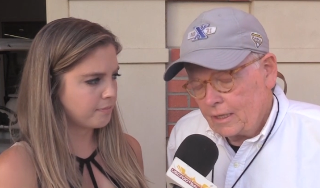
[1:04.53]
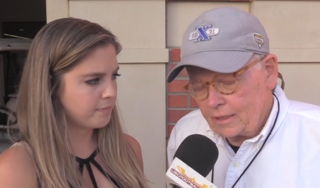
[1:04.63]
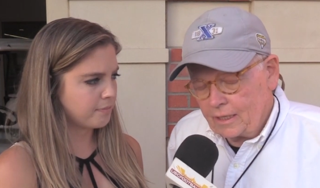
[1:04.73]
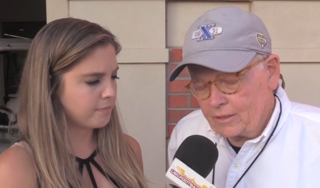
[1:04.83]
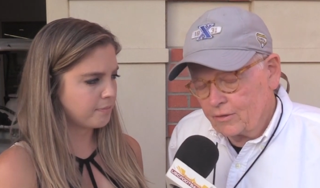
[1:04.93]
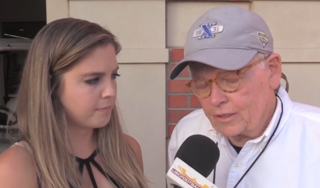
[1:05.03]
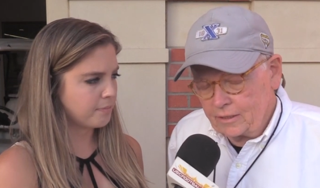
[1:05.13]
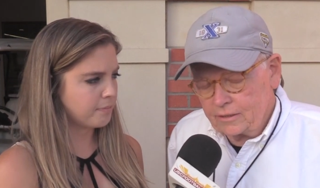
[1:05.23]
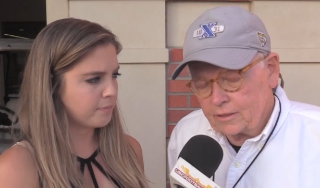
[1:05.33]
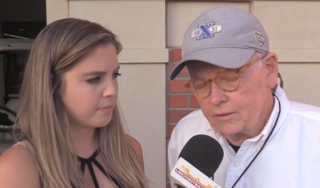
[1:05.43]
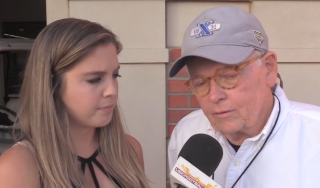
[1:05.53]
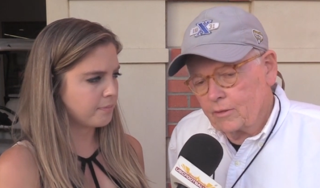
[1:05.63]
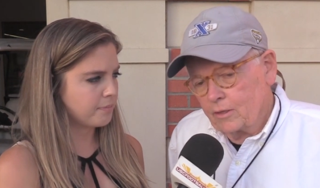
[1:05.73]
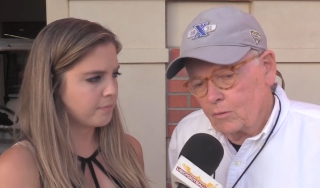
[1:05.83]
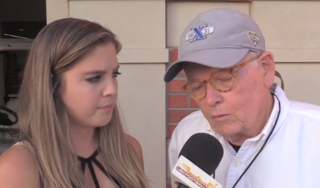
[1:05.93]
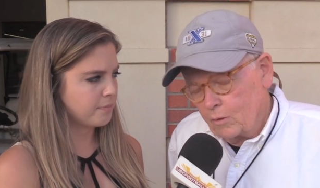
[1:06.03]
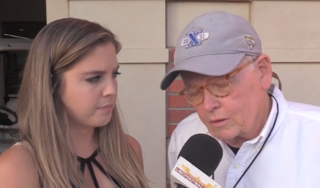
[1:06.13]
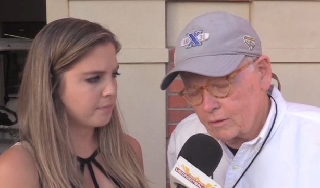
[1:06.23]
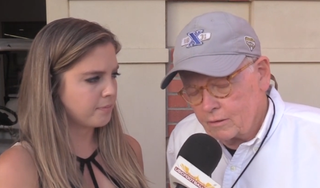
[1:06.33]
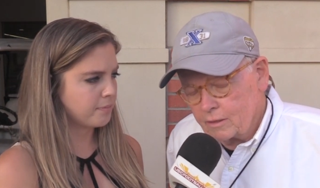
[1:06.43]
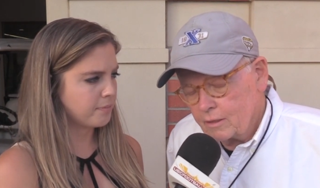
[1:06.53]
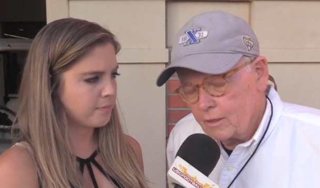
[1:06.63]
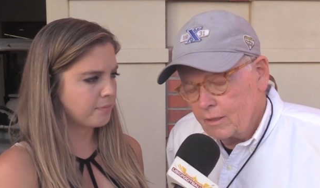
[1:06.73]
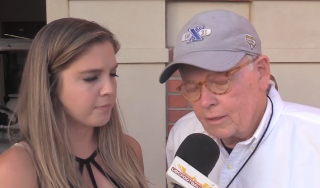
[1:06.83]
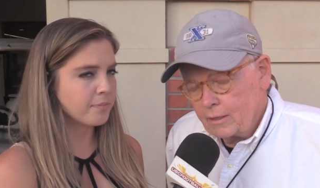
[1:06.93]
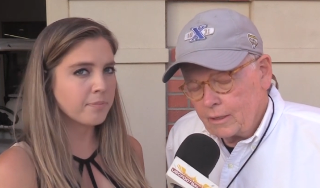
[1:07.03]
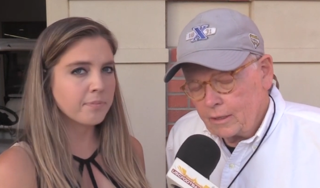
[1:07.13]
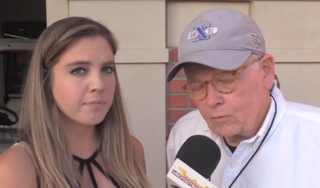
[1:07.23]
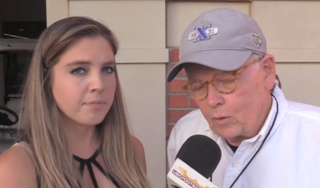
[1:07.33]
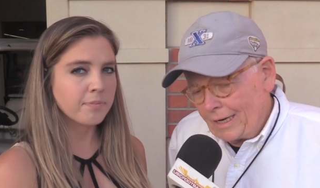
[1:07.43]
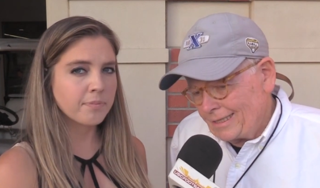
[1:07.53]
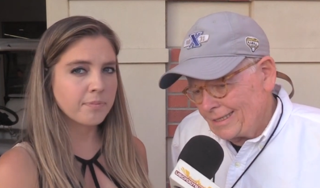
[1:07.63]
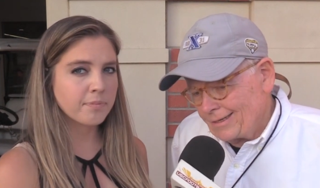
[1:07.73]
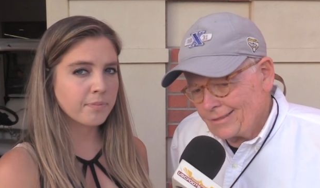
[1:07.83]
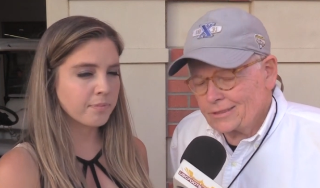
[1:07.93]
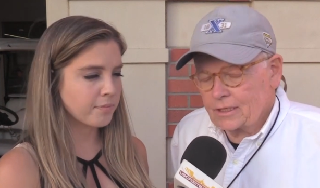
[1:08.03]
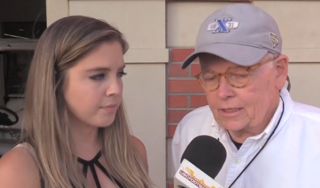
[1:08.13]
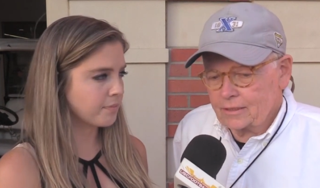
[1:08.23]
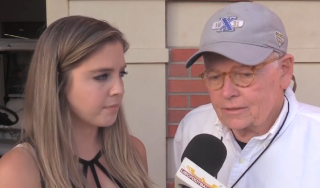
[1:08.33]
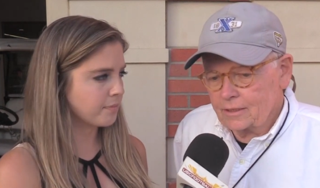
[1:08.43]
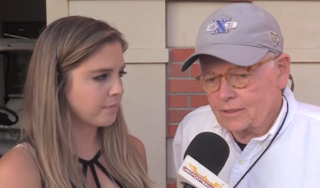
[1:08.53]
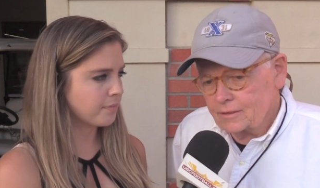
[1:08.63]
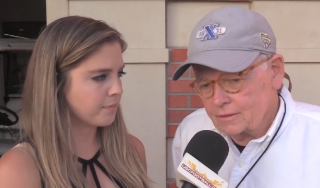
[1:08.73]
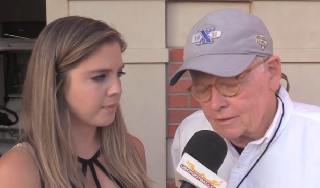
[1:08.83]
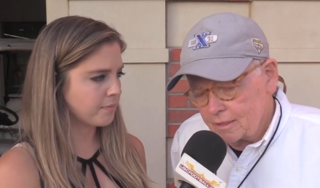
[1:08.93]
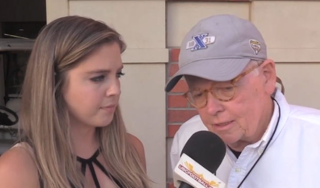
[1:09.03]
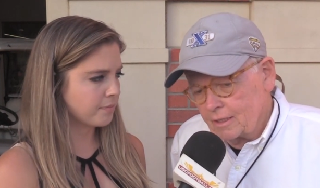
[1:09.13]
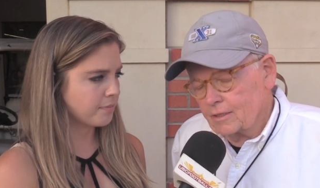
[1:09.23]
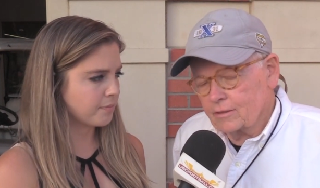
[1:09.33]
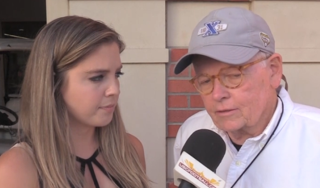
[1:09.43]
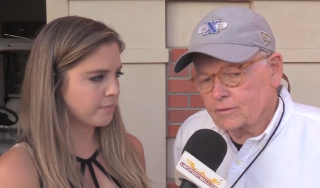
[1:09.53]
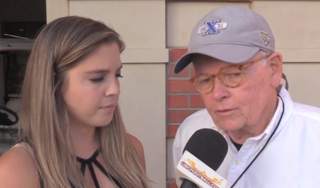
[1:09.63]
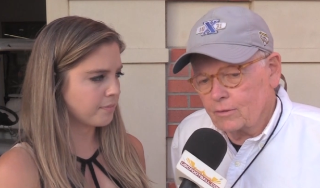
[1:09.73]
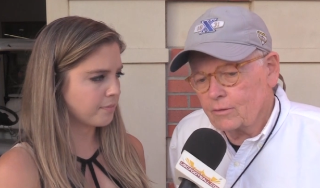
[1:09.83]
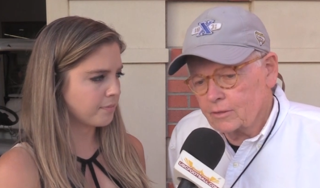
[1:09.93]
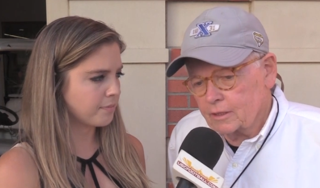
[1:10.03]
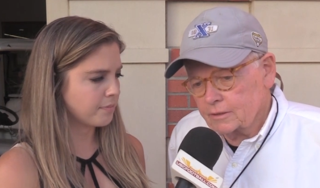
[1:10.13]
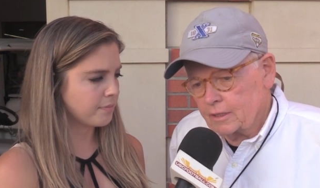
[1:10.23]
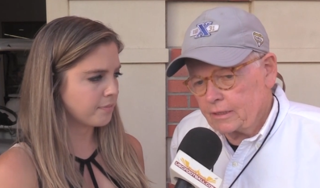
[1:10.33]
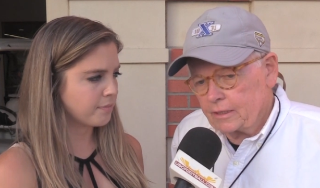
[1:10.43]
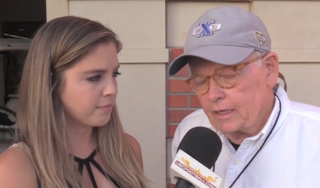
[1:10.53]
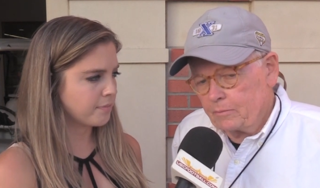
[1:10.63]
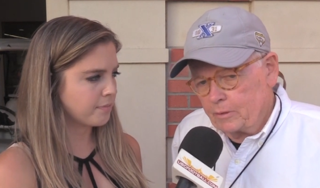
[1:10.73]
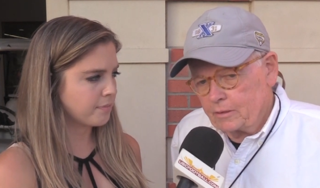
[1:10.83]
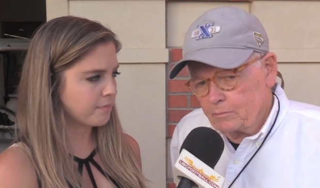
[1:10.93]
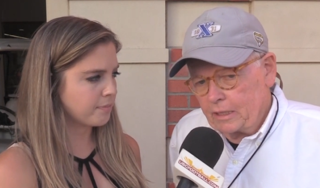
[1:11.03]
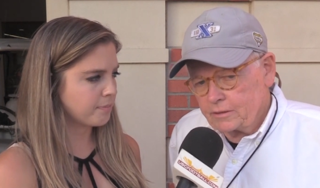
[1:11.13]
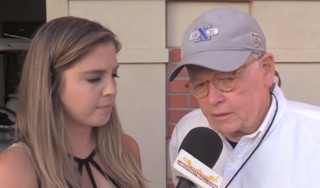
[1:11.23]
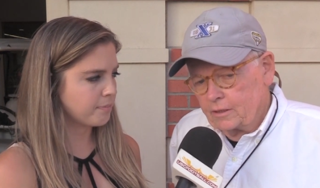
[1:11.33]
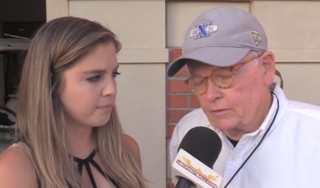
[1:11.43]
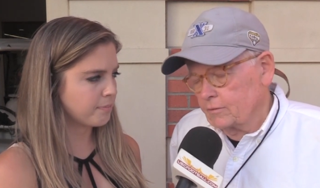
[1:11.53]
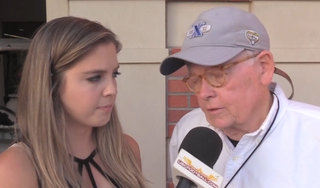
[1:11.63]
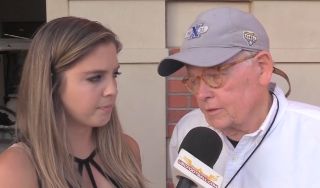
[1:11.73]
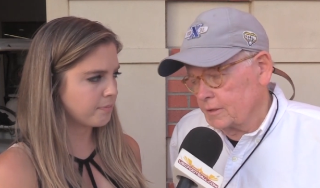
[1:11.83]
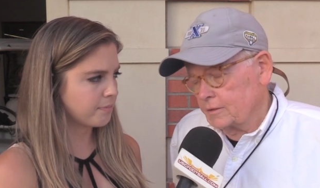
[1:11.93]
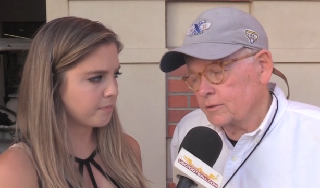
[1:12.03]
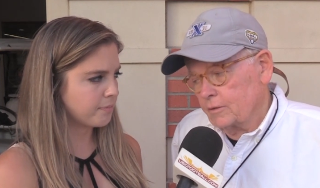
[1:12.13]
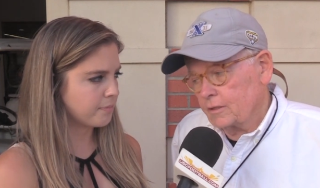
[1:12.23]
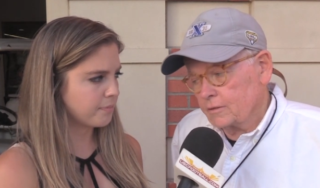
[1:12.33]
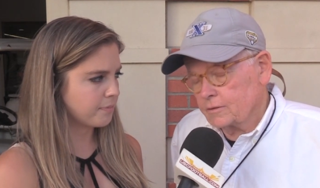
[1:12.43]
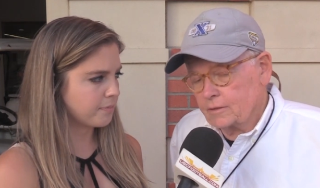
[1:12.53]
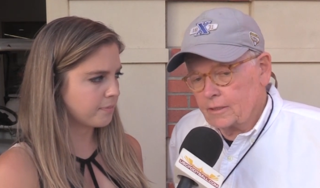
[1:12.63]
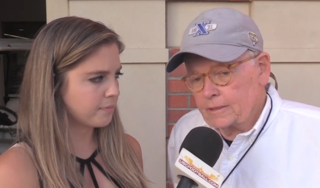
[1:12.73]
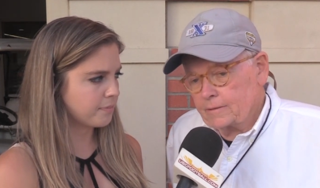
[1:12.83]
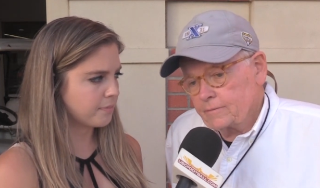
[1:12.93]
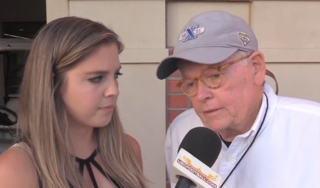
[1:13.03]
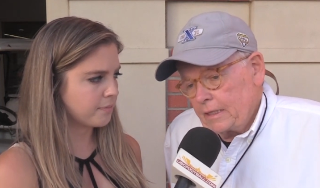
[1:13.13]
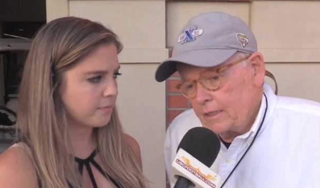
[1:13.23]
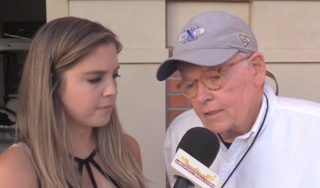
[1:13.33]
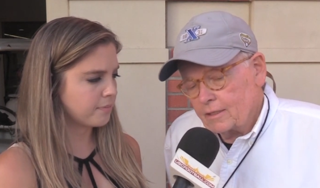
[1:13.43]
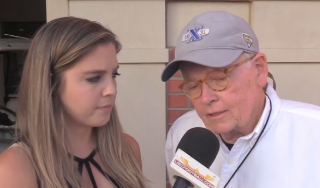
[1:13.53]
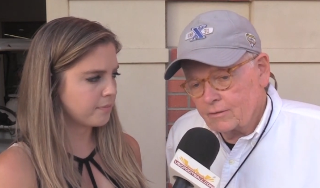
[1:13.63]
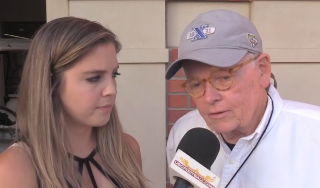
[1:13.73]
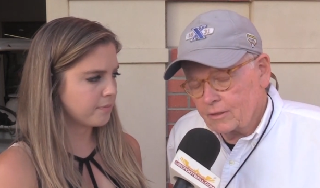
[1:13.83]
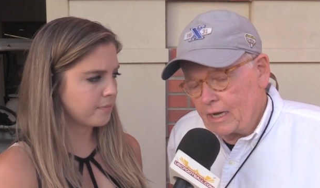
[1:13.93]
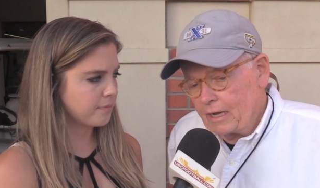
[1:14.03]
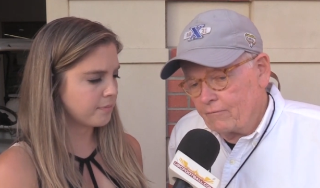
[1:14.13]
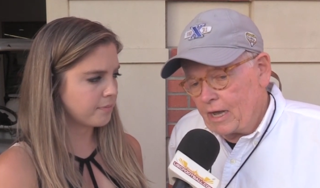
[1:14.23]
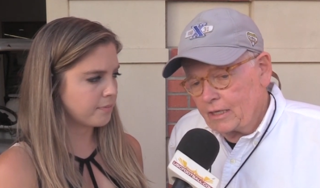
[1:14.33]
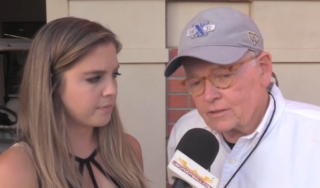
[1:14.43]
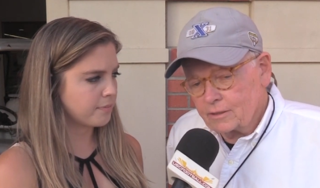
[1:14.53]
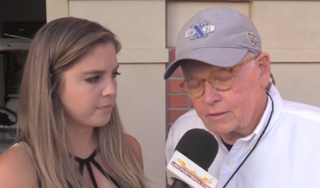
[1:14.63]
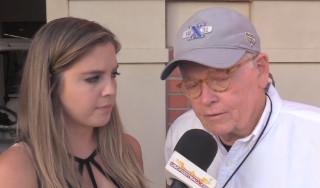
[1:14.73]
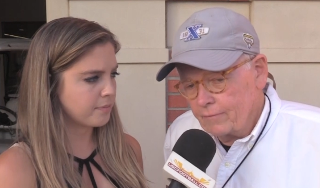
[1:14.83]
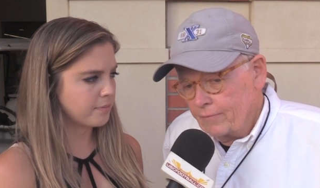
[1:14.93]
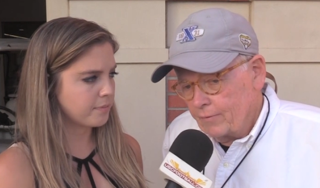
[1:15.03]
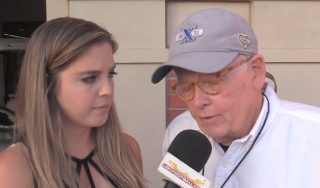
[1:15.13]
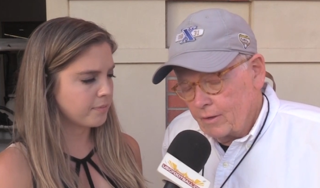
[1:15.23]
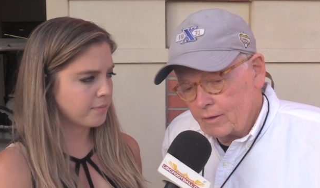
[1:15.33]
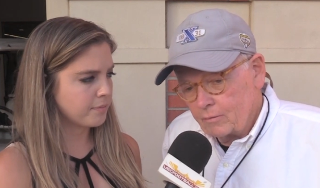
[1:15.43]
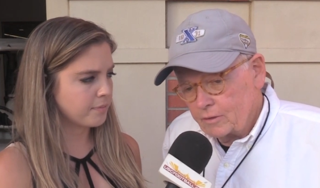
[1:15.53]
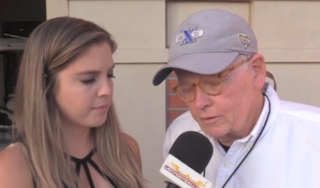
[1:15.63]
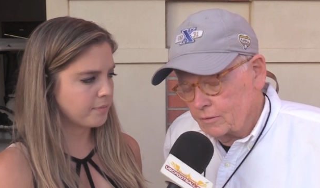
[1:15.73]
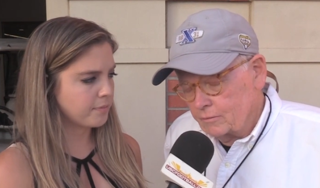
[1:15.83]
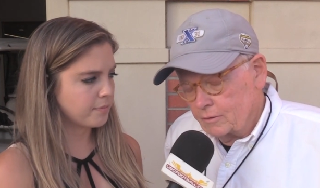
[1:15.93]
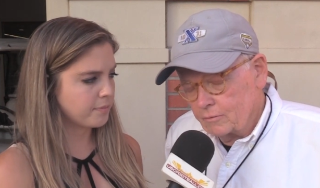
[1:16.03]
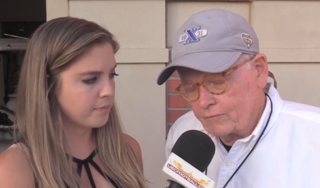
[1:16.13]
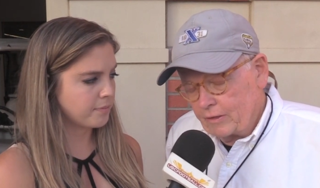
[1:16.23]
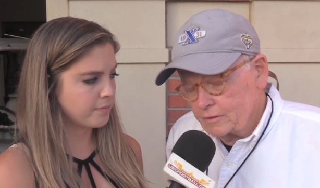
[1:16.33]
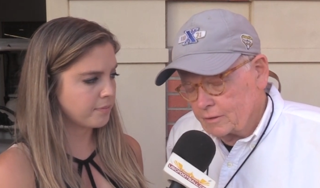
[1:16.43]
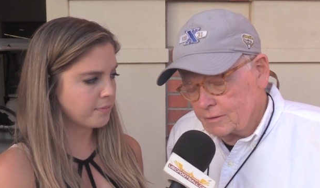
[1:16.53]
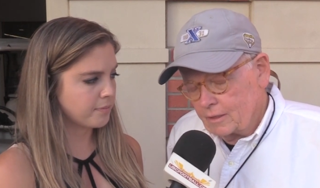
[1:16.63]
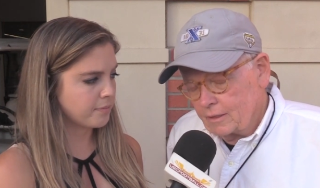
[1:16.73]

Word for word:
Speaker 1: and I know that they said, that, you know, we're working on uh, widening our stances and getting under control and things like that, but basically doing it in drills and, you know, the live action when you're you're facing